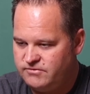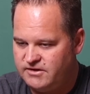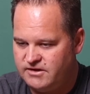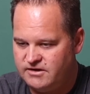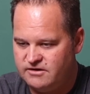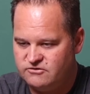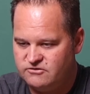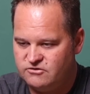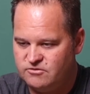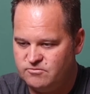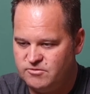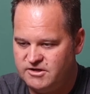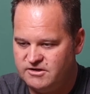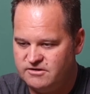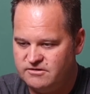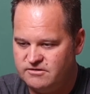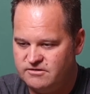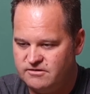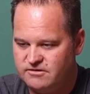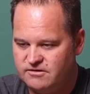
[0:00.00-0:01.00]
that should be
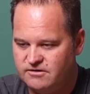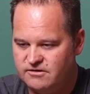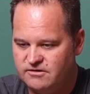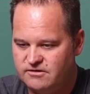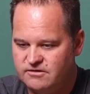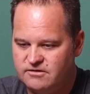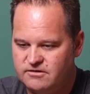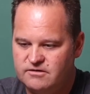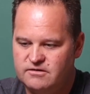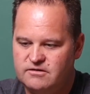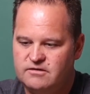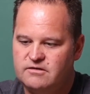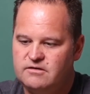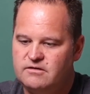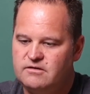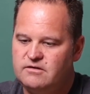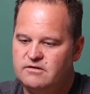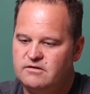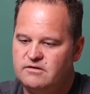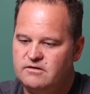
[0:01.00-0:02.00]
it there.
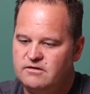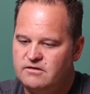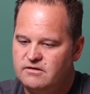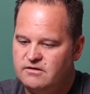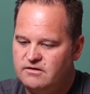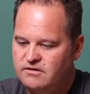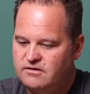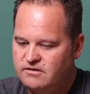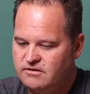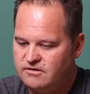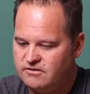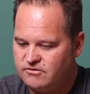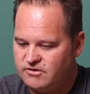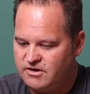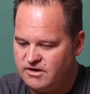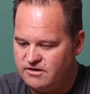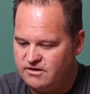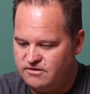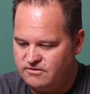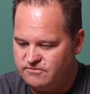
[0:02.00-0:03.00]

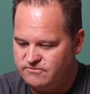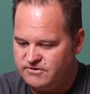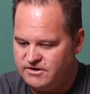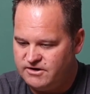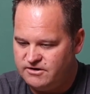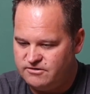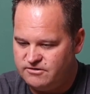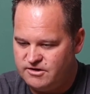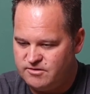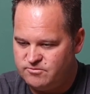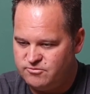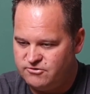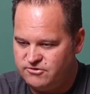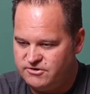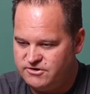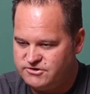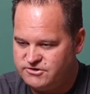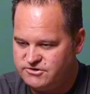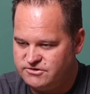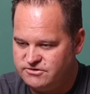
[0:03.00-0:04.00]
Okay, file
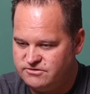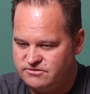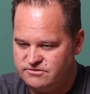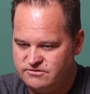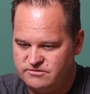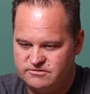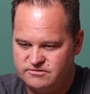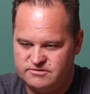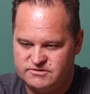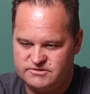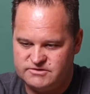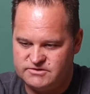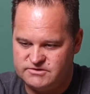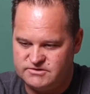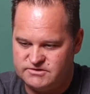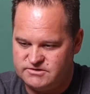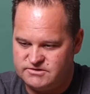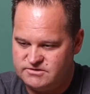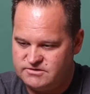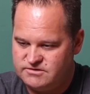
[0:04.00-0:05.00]
operation. This
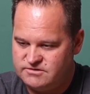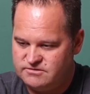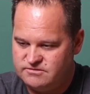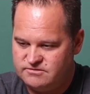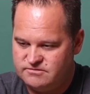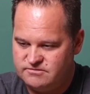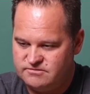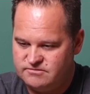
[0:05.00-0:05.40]
is